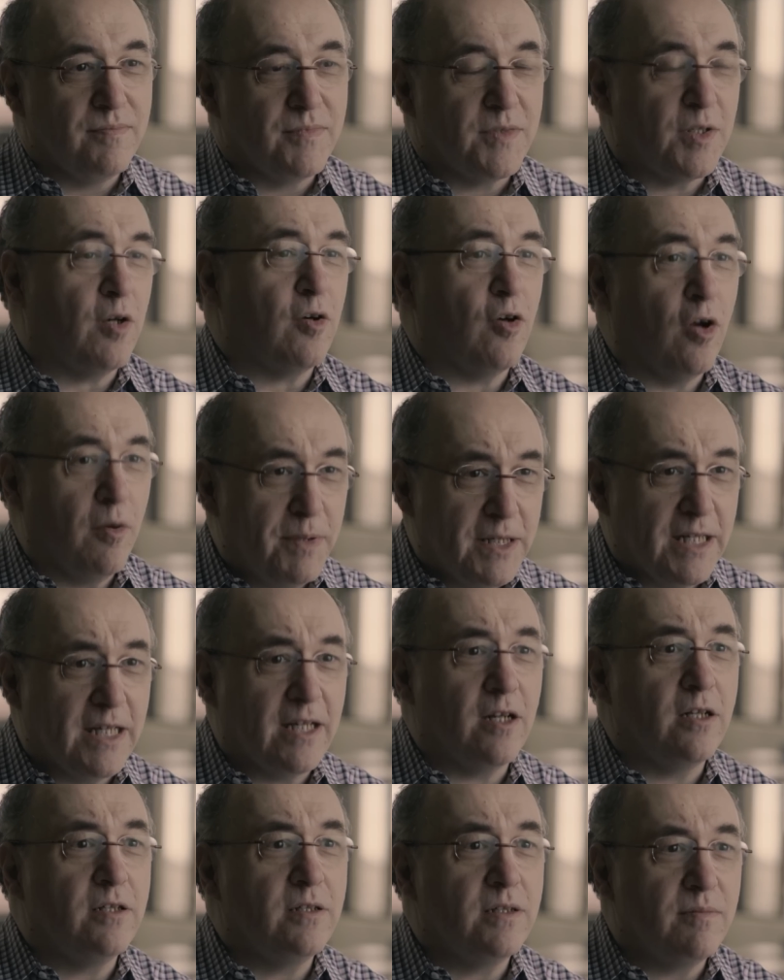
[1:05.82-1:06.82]
So I grew up in
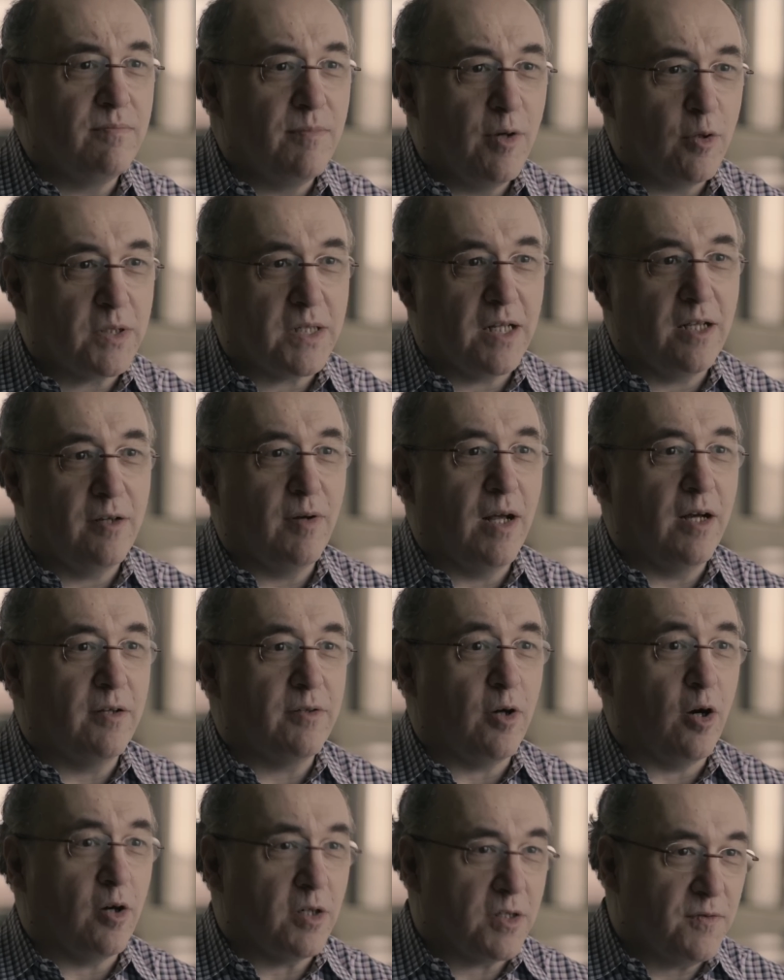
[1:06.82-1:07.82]
England, mostly around
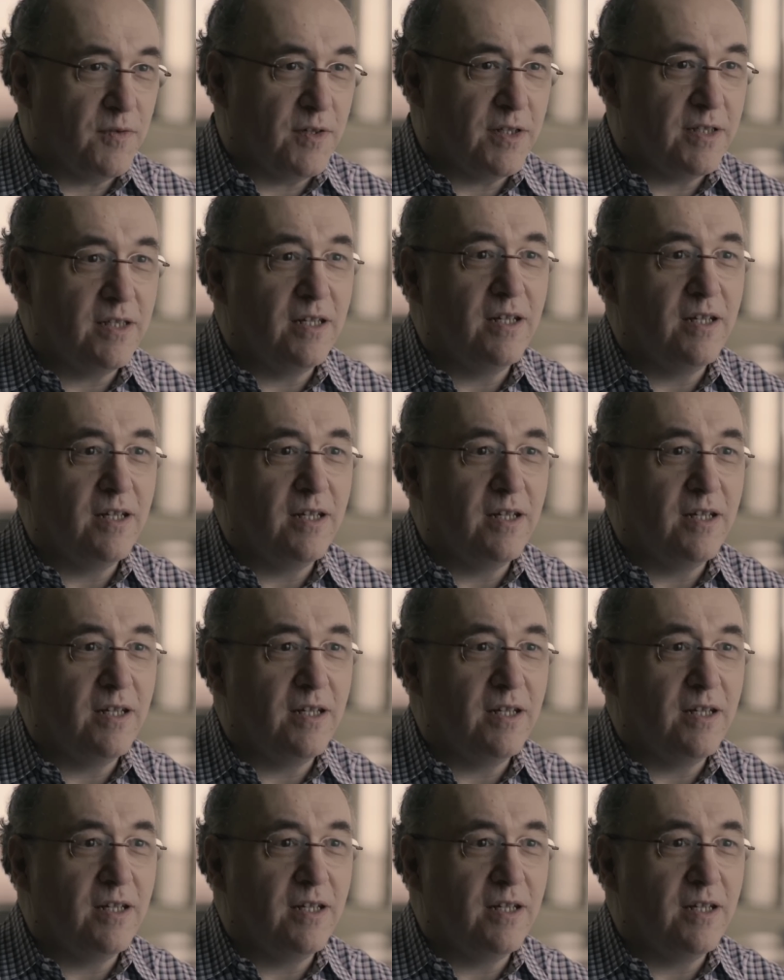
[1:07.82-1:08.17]
Oxford.